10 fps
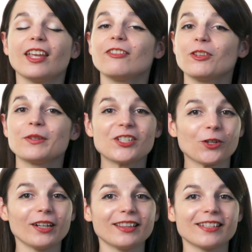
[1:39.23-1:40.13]
If you
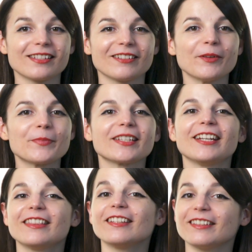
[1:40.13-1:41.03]
enjoyed these tips,
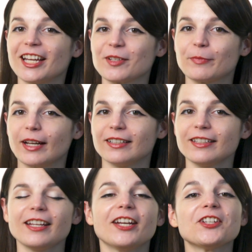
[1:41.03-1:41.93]
hit the like
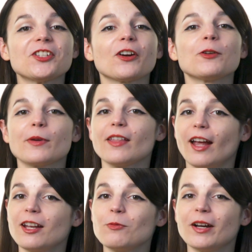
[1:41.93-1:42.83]
button, share it with
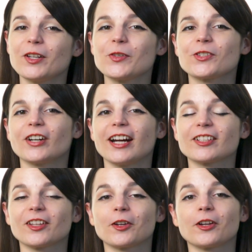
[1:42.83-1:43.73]
anyone who's trying
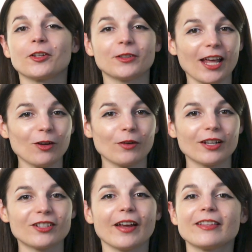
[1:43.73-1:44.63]
to learn a new
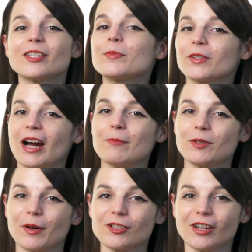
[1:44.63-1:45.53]
language, and subscribe
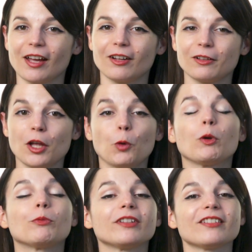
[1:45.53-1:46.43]
to our channel.
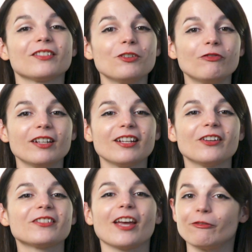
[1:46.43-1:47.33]
We release new
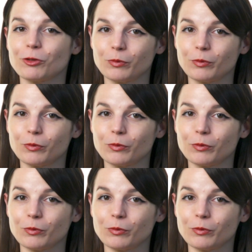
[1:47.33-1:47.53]
videos every